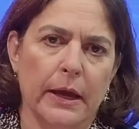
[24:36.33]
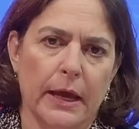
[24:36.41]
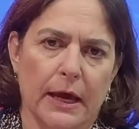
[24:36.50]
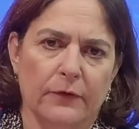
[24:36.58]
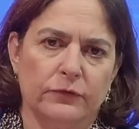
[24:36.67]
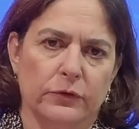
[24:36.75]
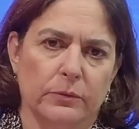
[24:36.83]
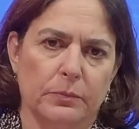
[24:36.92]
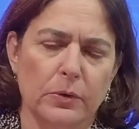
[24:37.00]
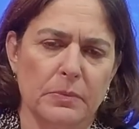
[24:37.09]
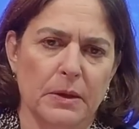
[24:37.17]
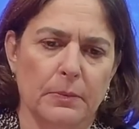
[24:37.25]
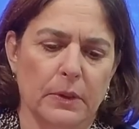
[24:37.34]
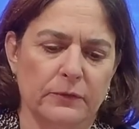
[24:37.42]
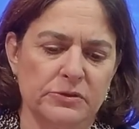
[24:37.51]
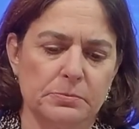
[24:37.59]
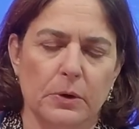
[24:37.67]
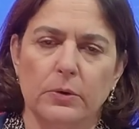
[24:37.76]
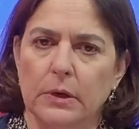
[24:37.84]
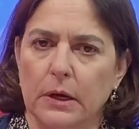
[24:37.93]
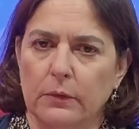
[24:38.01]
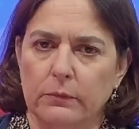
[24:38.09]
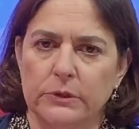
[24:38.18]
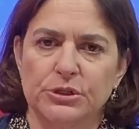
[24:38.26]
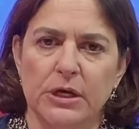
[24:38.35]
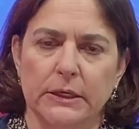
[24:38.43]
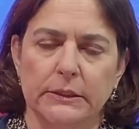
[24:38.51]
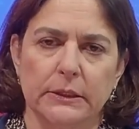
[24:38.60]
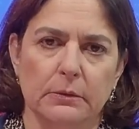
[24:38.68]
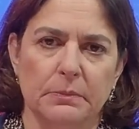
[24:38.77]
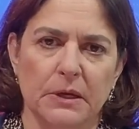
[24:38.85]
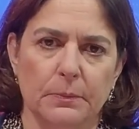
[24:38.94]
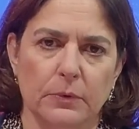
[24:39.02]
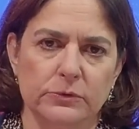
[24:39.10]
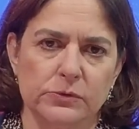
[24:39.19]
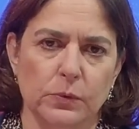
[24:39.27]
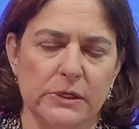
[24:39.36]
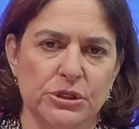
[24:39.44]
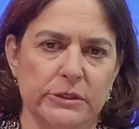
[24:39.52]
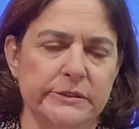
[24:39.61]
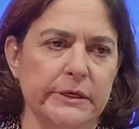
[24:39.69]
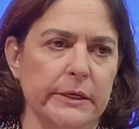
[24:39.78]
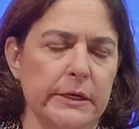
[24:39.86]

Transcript: after the people have spoken and rejecting the people's wishes.